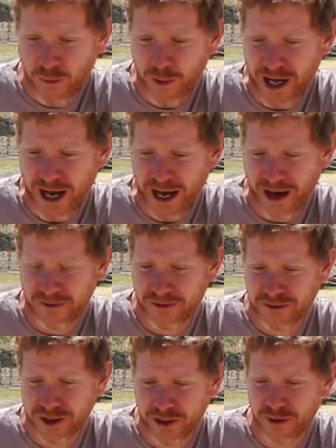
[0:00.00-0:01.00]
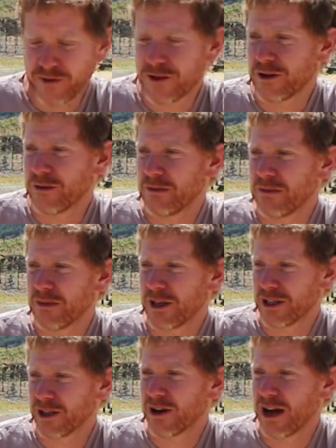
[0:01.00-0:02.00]
we have 2 of them
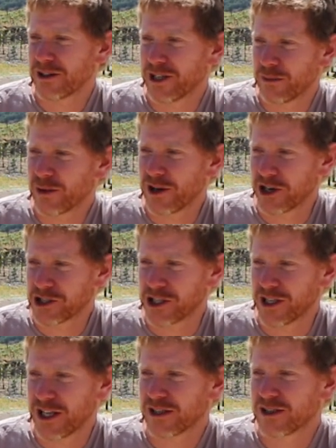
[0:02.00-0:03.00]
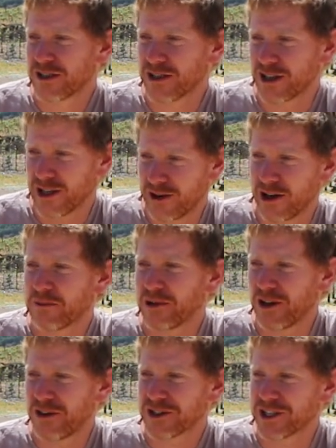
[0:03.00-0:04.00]
in the ground and in production, and that's the Clairette
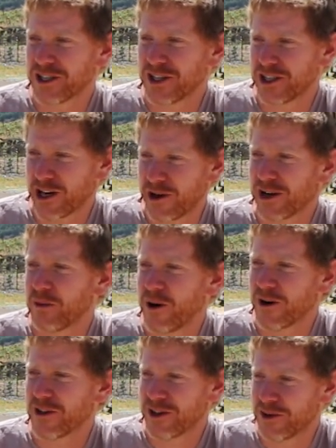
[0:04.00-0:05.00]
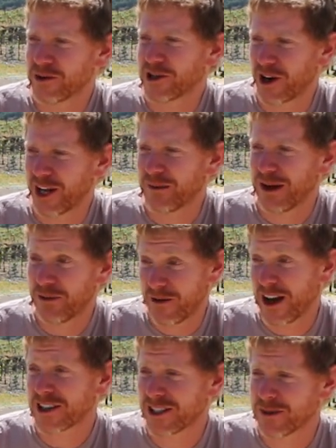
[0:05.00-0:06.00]
Blanche and the Terret Noir that you were talking about.
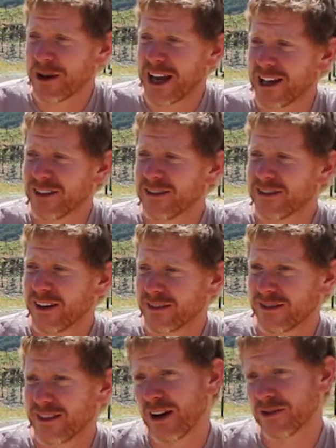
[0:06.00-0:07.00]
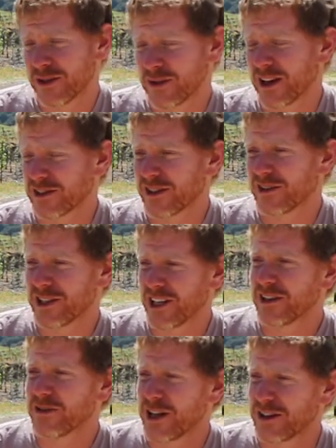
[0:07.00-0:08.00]
We've actually made now 2013
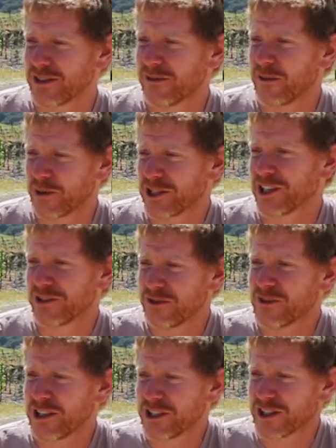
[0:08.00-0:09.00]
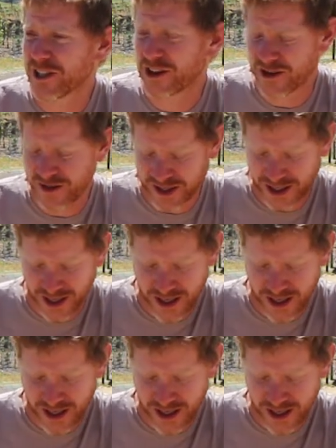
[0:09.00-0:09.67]
and 2014 2 vintages of those.